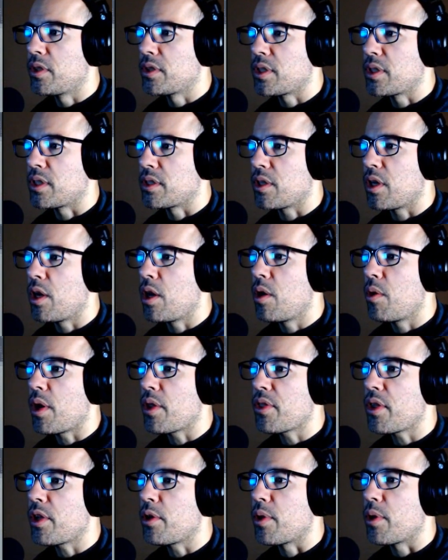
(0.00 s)
oh, I thought you were
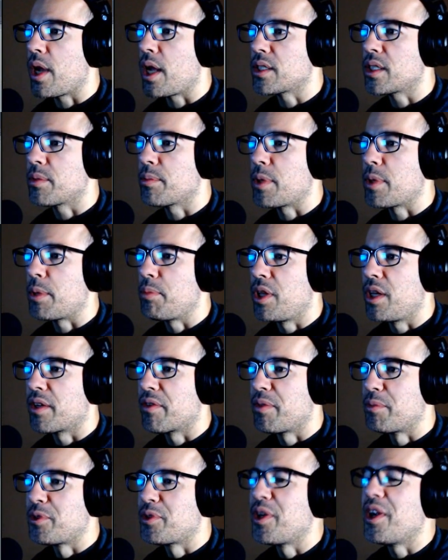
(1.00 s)
asking about Blanca from
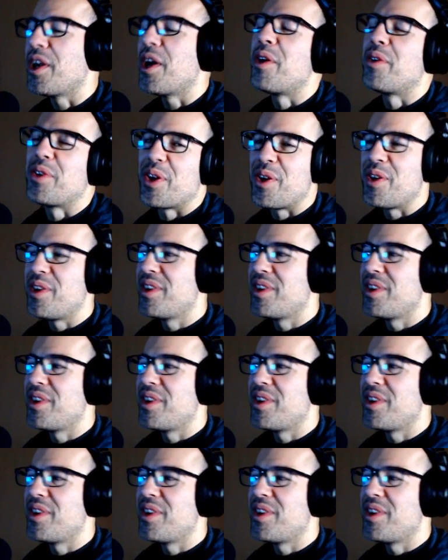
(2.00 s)
Street. Oh, no.